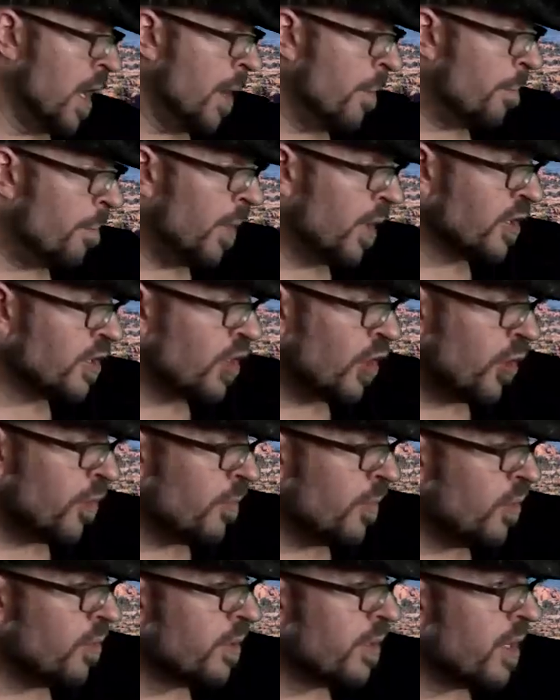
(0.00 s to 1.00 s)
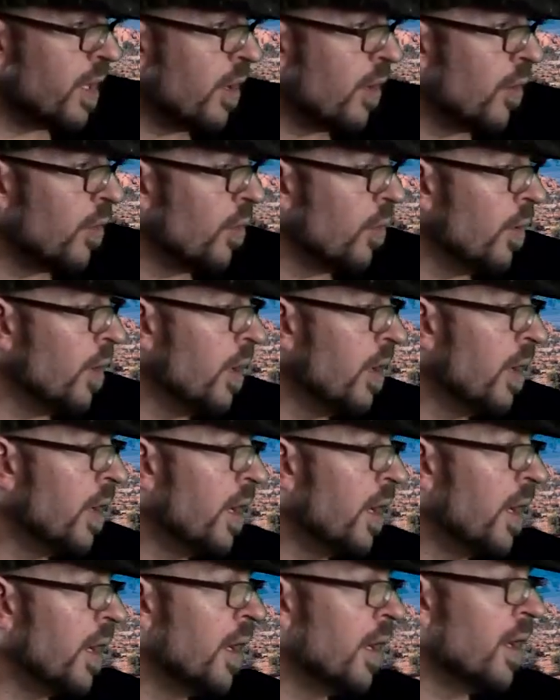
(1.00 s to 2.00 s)
Berto Mundo
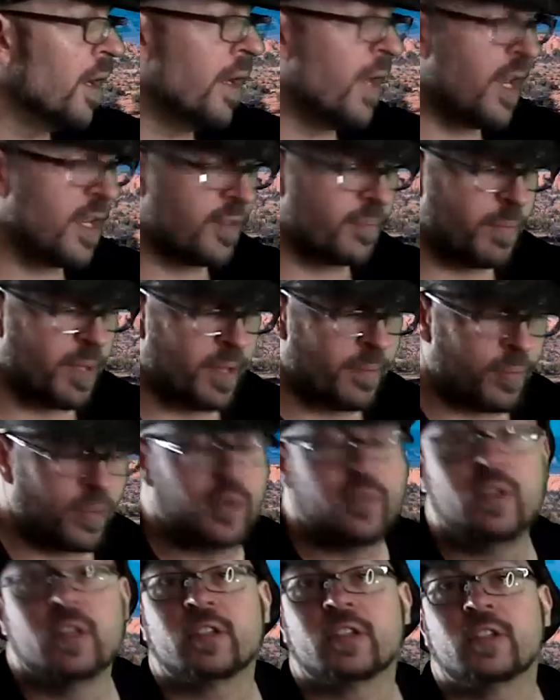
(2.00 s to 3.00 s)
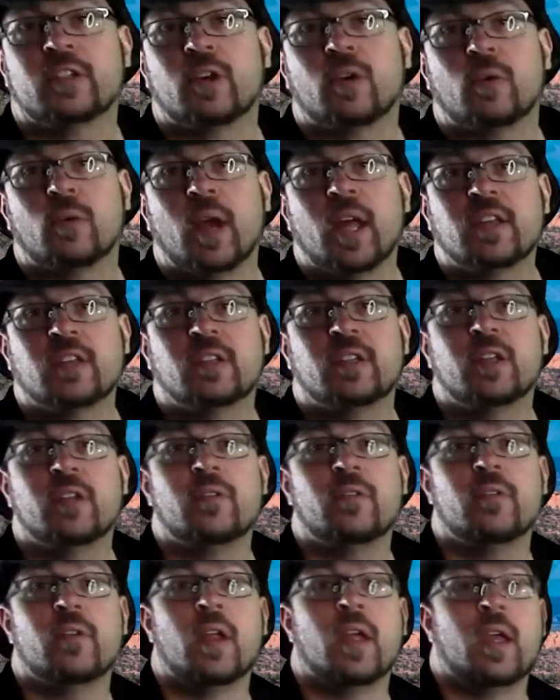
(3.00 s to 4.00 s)
has been previously
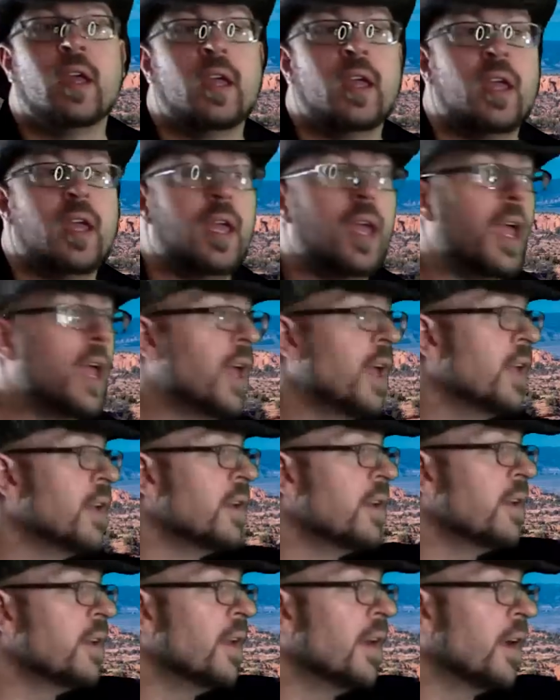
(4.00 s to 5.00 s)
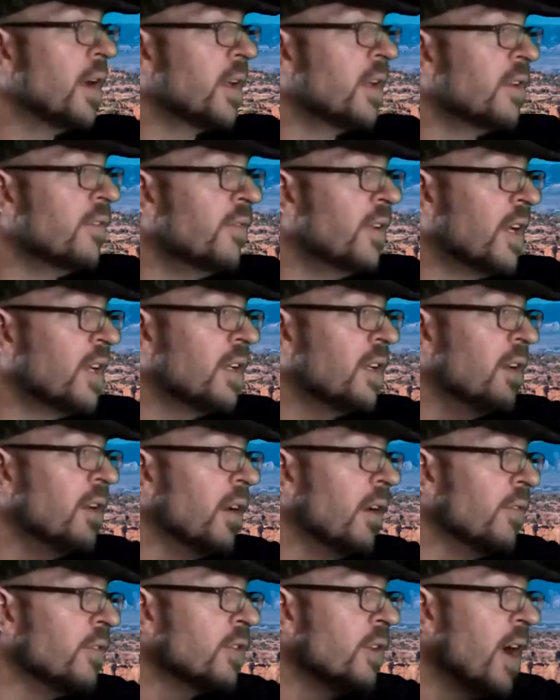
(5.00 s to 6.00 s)
arrested and convicted
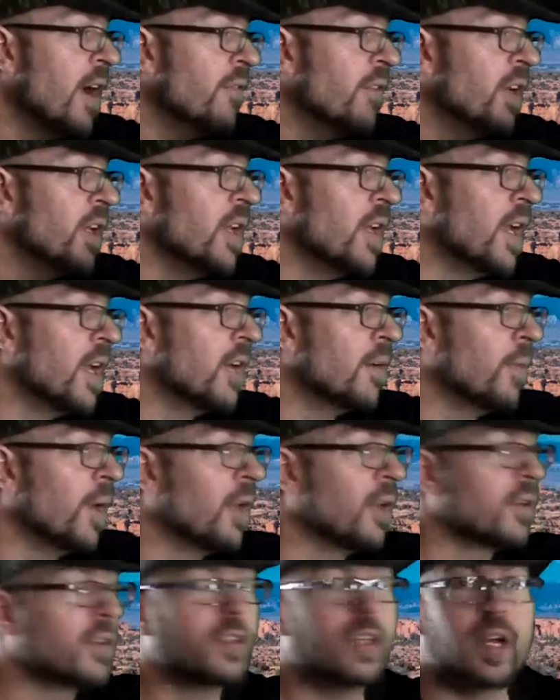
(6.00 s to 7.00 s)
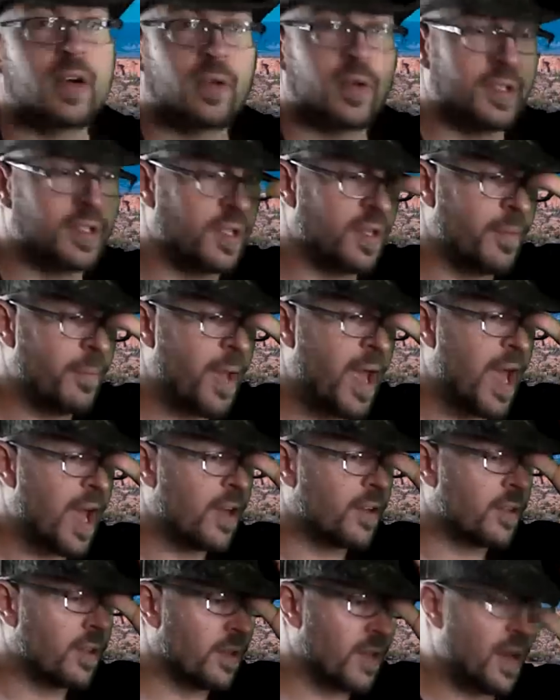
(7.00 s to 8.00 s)
of trafficking anabolic steroids in the
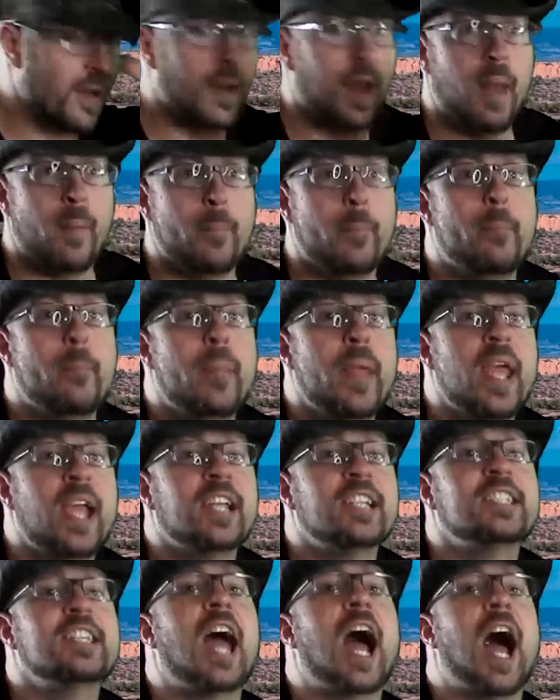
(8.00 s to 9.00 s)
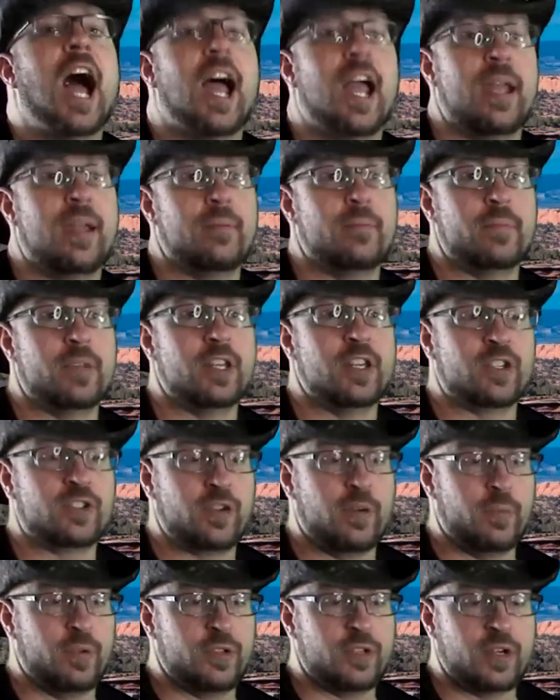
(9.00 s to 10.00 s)
past as a big-time
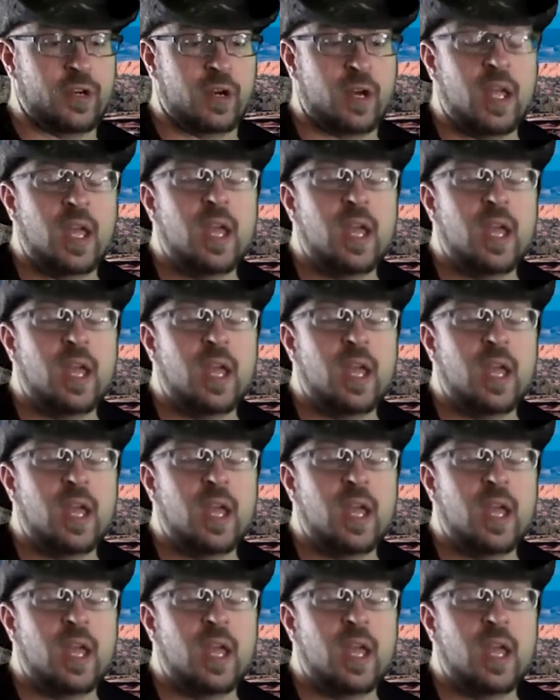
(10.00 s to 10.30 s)
distributor.